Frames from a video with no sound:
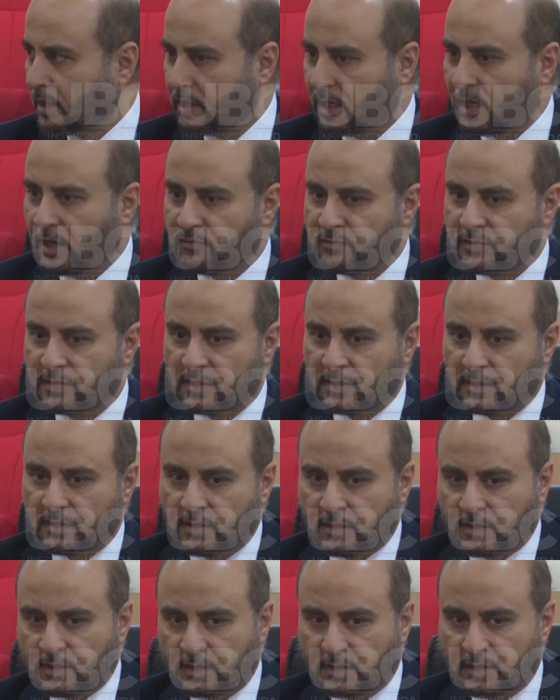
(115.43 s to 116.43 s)
after
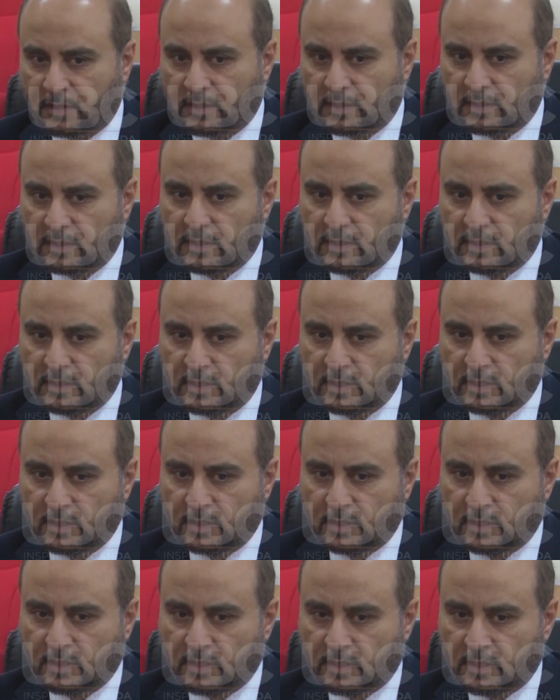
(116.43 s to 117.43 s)
in
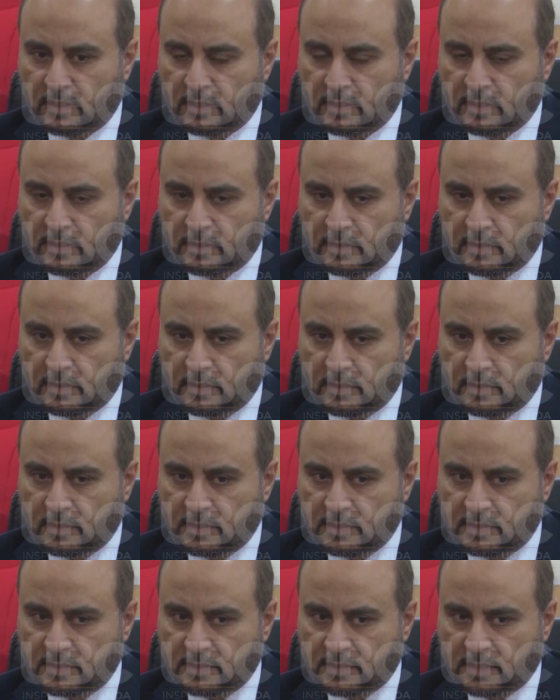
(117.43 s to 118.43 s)

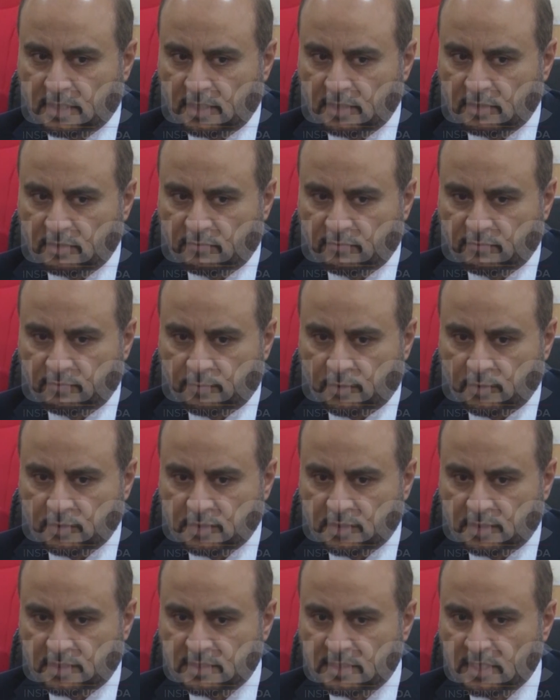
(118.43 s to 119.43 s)
these kind of
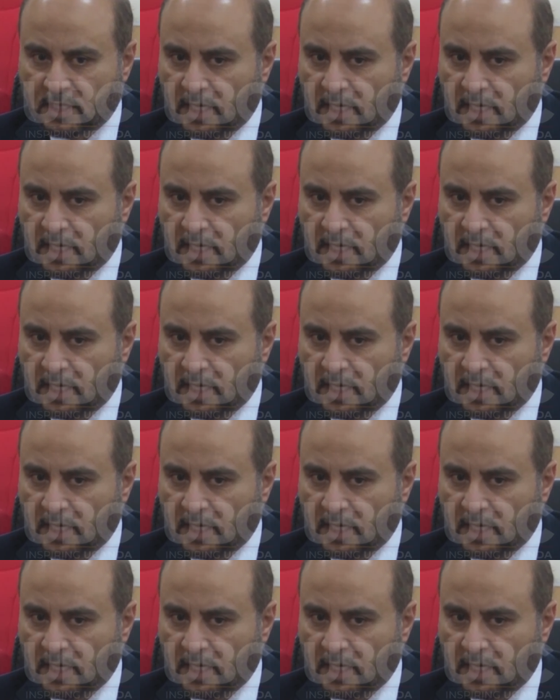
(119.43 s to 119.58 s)
projects.